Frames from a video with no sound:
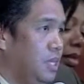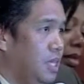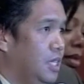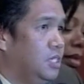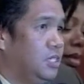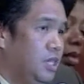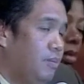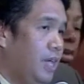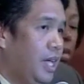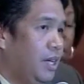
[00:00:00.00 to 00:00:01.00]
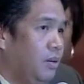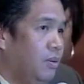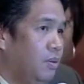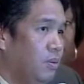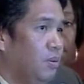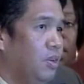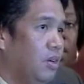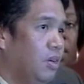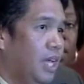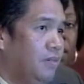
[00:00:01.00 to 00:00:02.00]
And somehow, what we
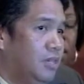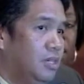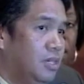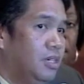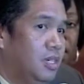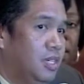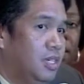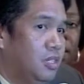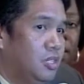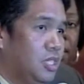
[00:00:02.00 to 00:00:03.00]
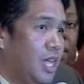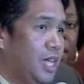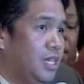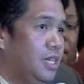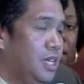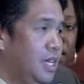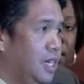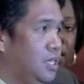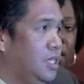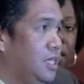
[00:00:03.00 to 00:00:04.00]
all have to learn and understand
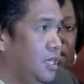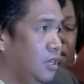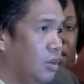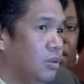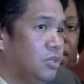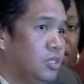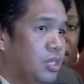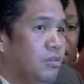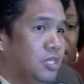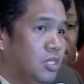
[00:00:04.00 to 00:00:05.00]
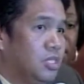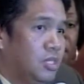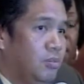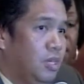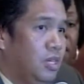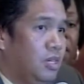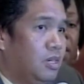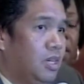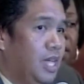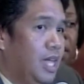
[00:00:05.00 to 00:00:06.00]
is that the local service system here
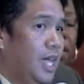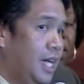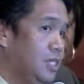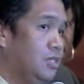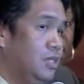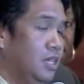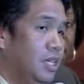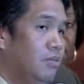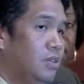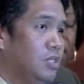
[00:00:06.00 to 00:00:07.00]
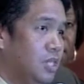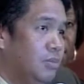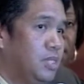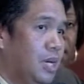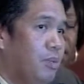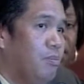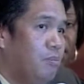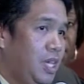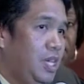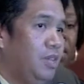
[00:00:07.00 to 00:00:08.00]
has to deliver some type of
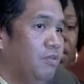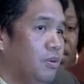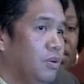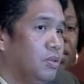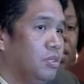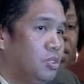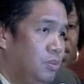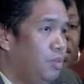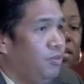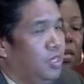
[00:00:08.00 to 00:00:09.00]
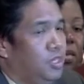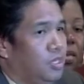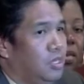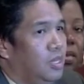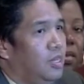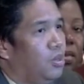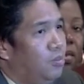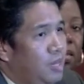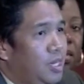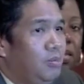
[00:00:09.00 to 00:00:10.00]
meaningful supervision or
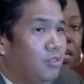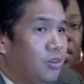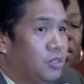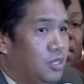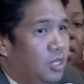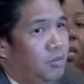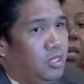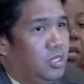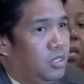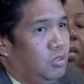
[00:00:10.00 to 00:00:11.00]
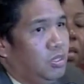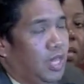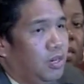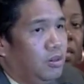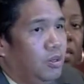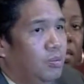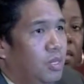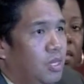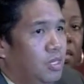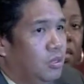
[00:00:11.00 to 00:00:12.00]
meaningful services to that group
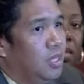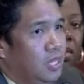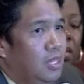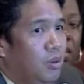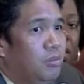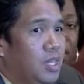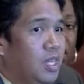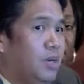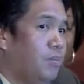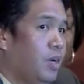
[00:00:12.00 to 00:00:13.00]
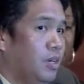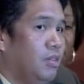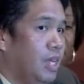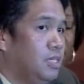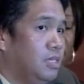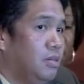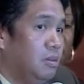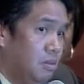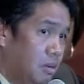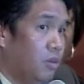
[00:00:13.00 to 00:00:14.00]
so that they don't become part of that
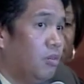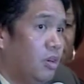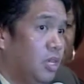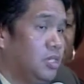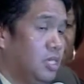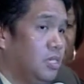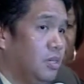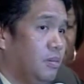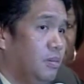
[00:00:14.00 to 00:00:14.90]
overall system.